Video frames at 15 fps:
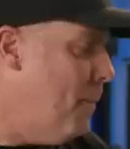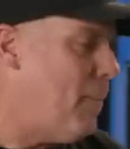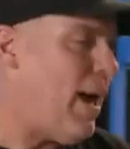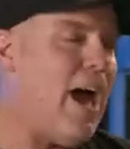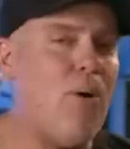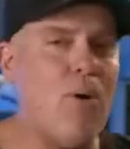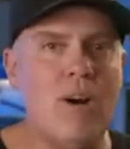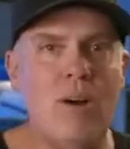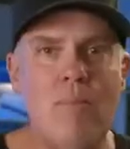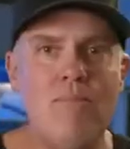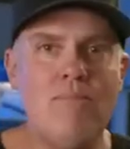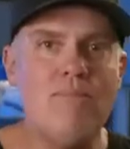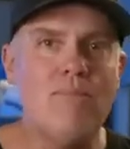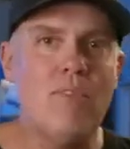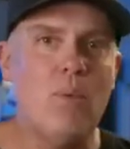Power?
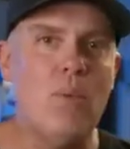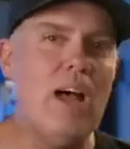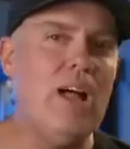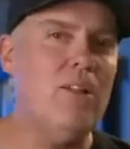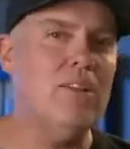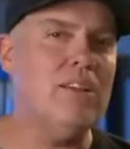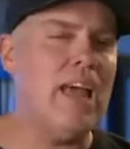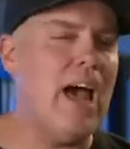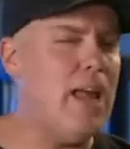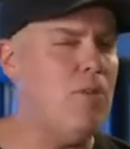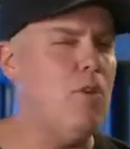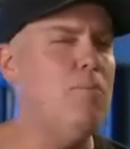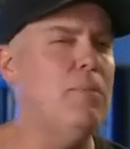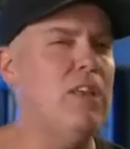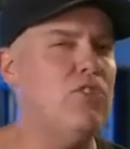Well, kind
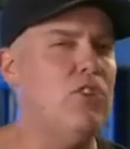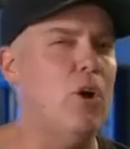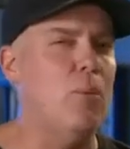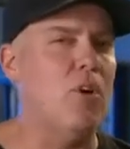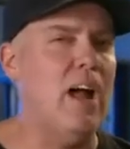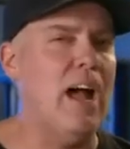of a misnomer,